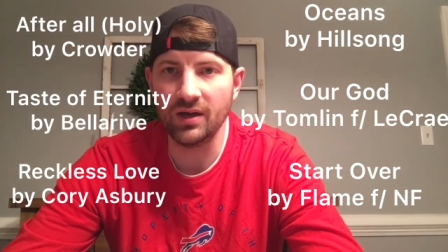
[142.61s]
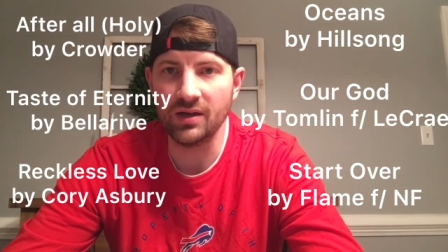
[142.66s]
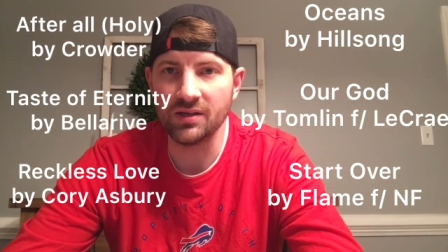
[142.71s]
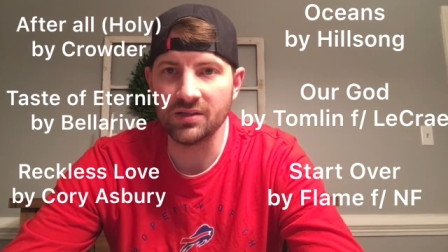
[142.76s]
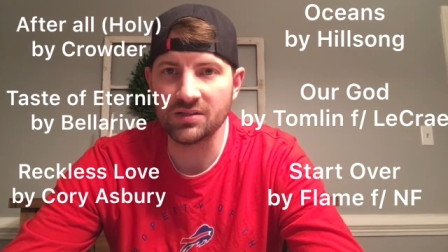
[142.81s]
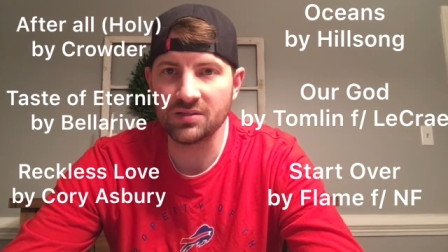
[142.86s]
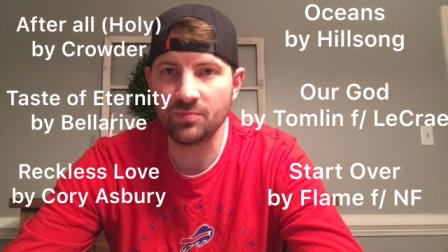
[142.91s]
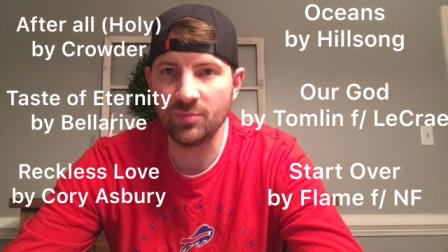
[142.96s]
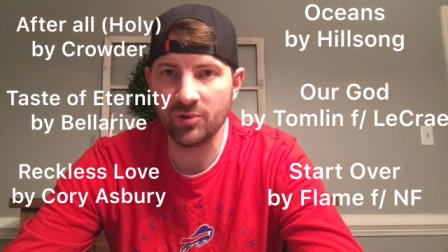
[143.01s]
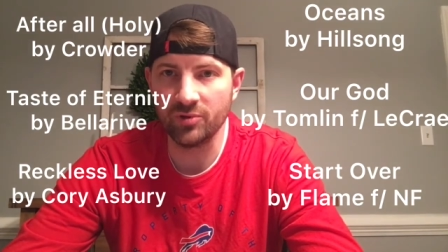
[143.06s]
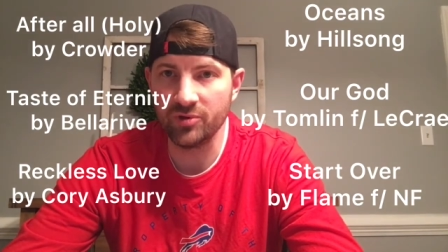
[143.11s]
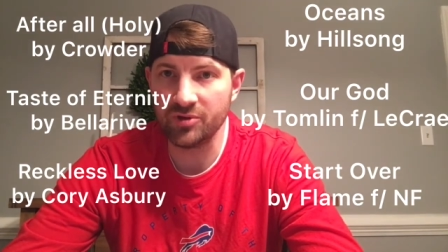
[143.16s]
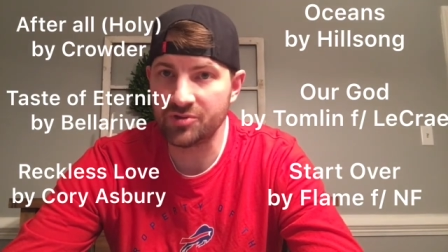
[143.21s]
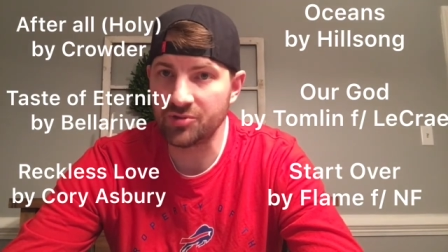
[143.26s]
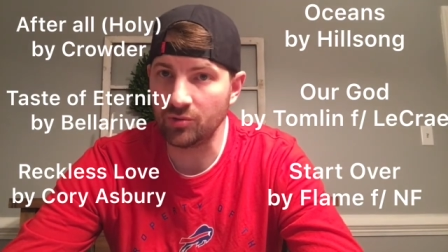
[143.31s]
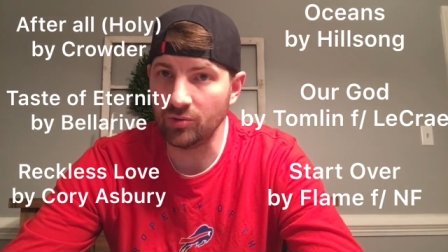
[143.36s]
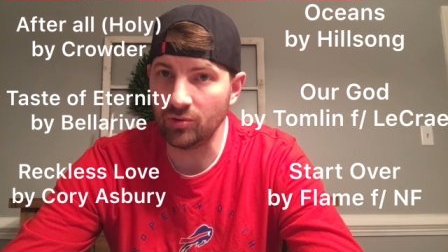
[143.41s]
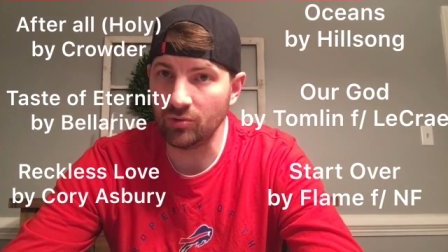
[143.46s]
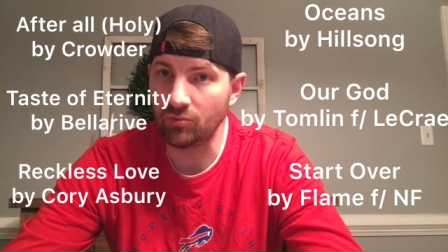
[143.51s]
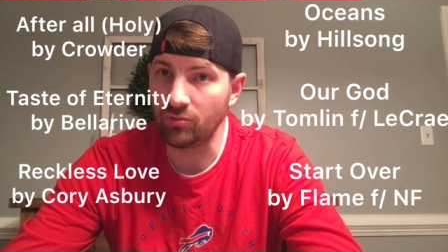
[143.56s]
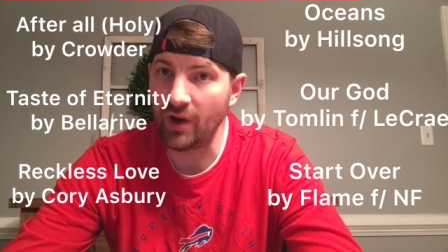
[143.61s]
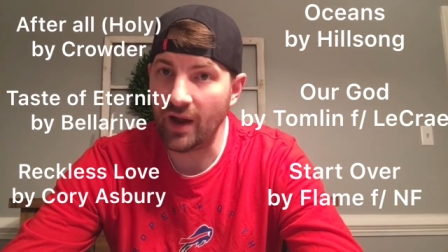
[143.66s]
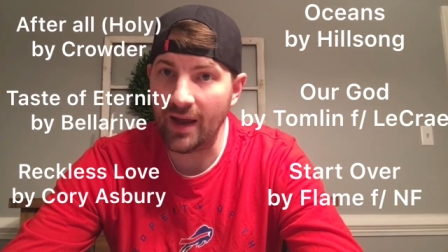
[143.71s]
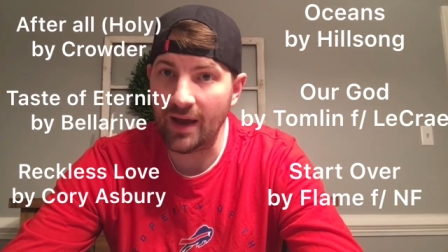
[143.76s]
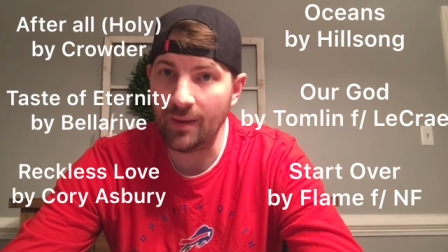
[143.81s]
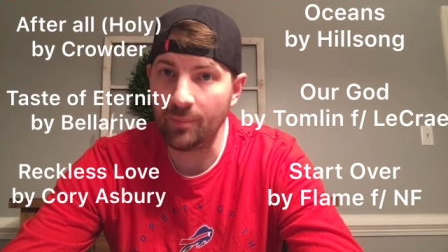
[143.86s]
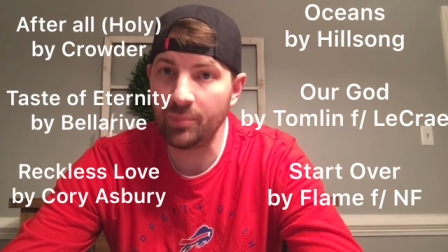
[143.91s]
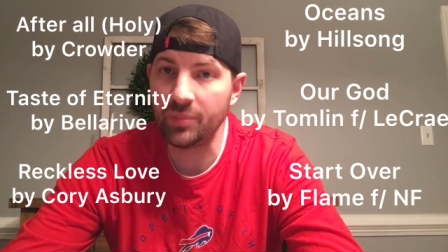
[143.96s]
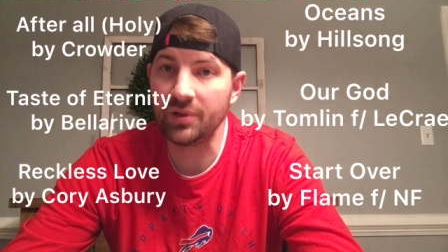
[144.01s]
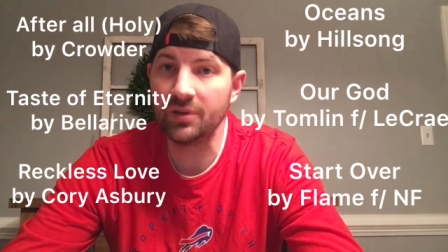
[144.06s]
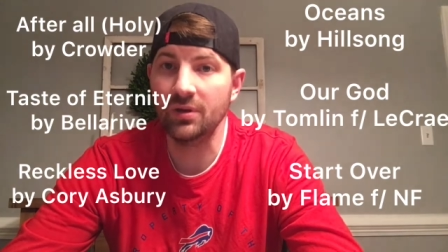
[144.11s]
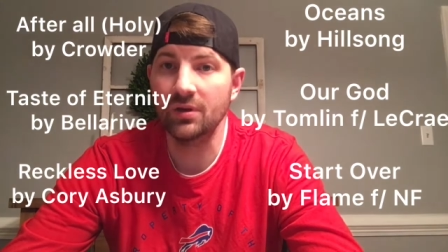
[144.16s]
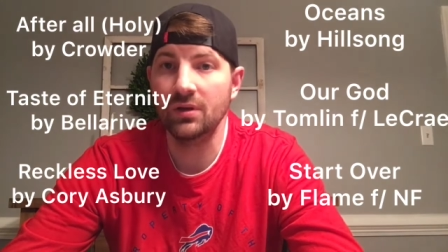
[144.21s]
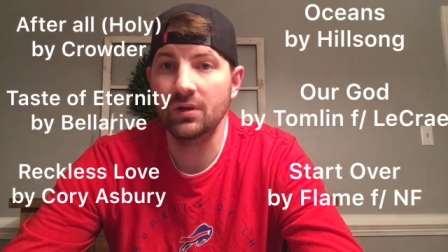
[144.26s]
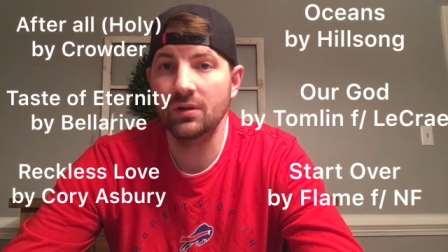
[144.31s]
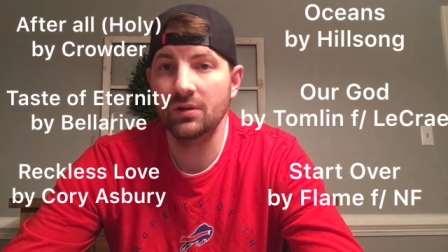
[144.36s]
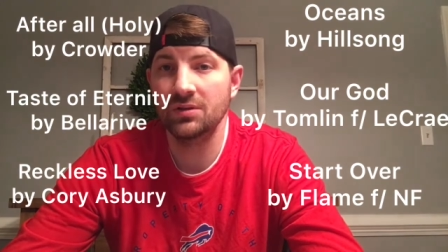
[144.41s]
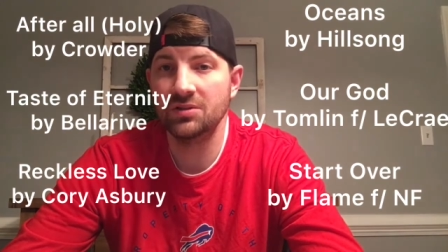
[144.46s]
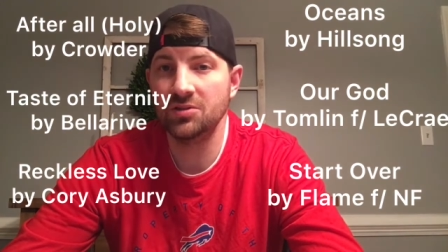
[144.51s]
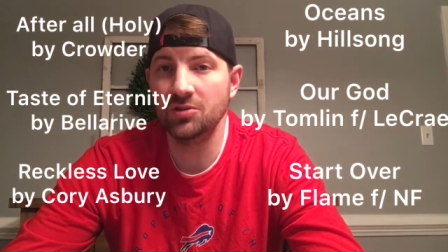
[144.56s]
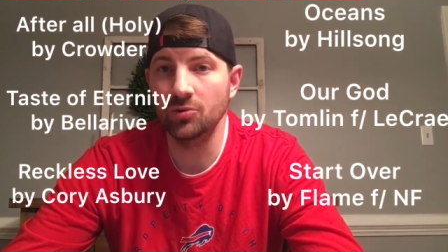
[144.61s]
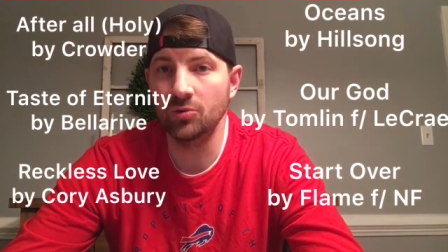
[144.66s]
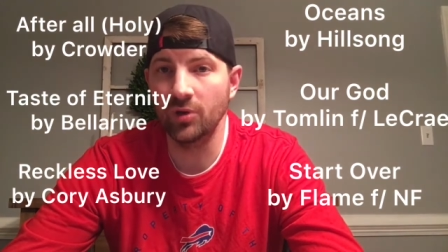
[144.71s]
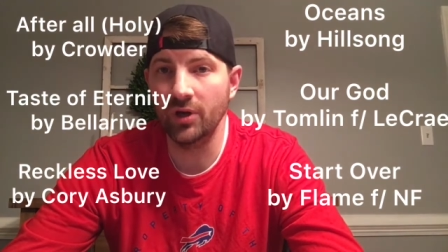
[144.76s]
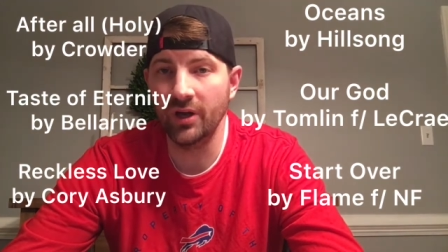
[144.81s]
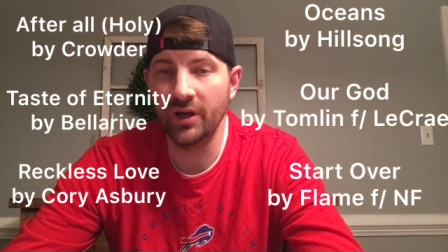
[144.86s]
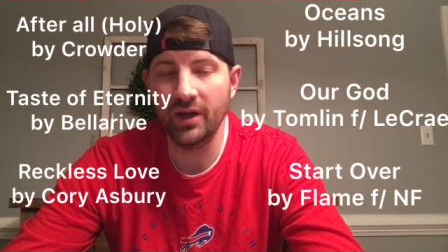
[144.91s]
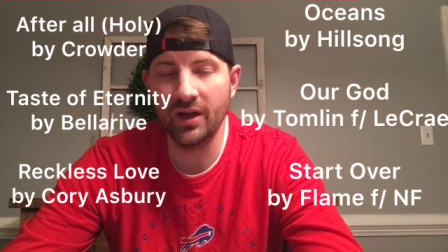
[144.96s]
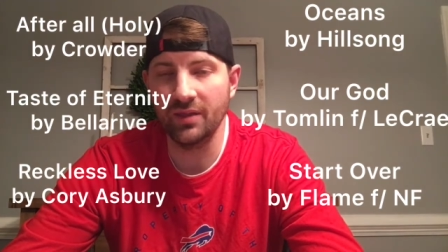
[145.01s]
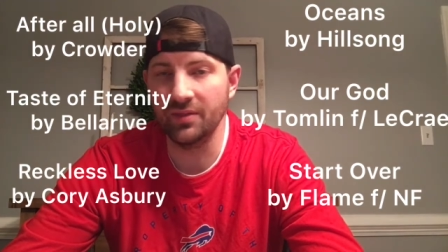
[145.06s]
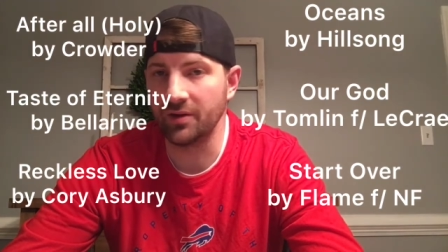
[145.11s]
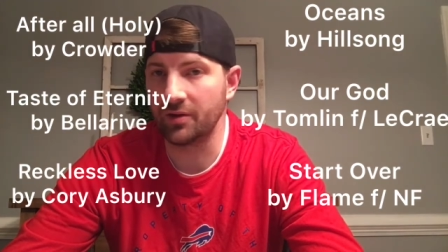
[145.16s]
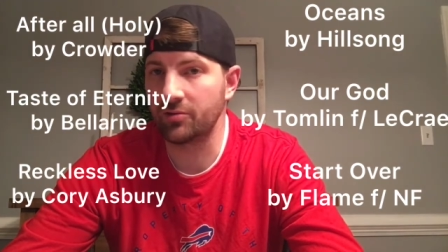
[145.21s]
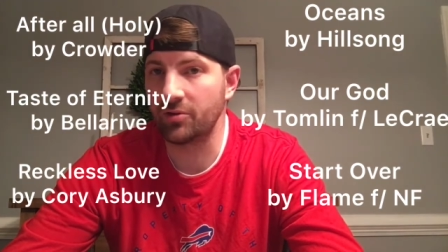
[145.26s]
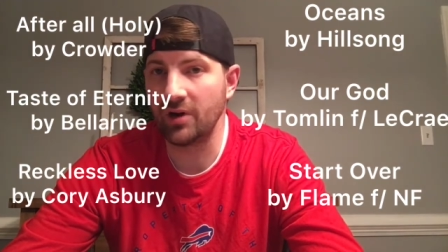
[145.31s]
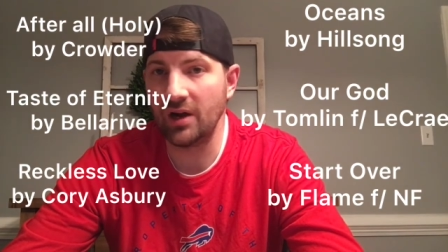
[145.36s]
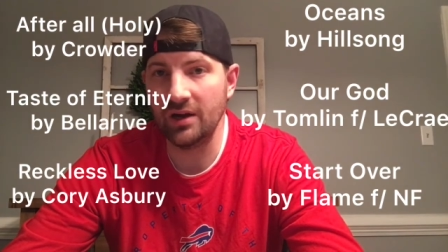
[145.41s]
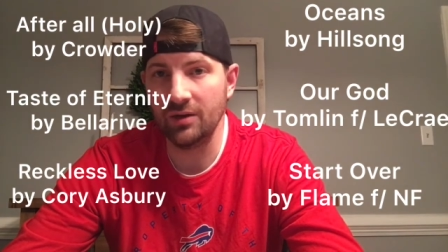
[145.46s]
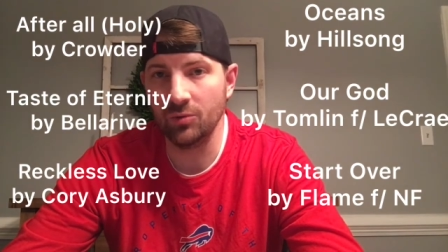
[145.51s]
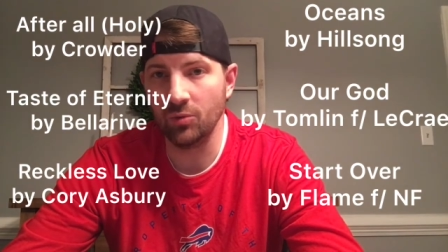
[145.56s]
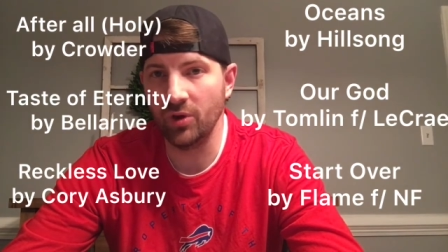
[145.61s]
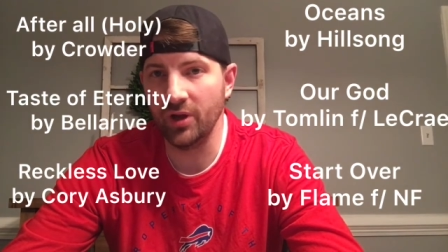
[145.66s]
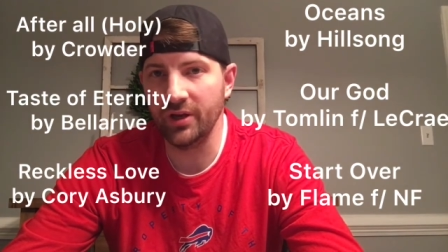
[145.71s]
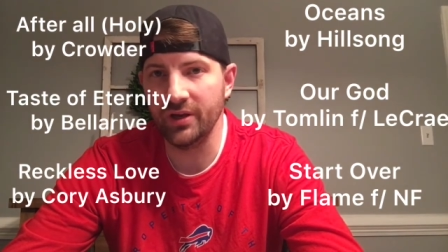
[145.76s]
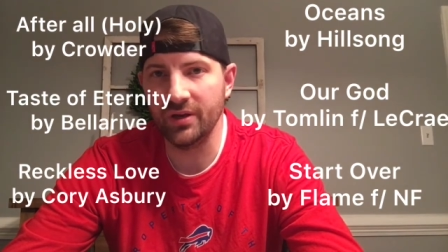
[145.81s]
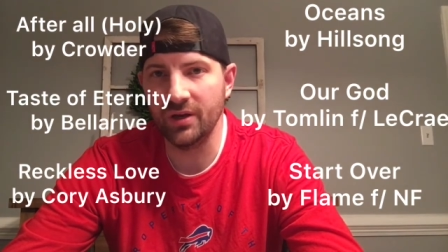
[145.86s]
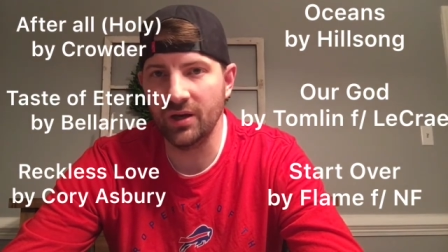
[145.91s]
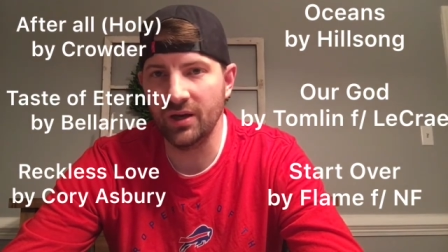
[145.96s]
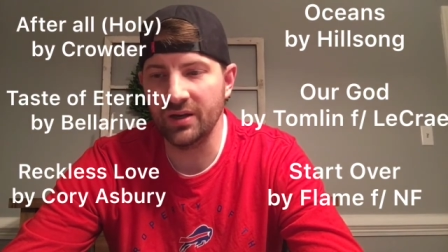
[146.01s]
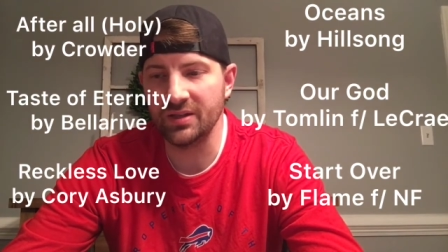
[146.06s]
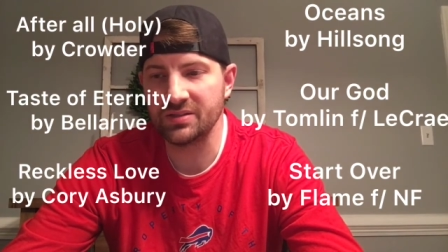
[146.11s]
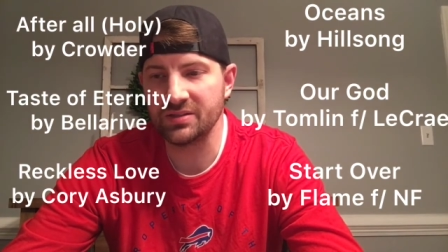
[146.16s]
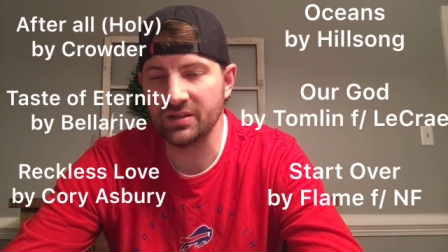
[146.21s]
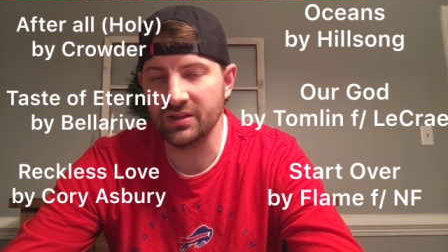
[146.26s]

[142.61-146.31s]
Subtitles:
spiritual rap to it, and the crowd went nuts.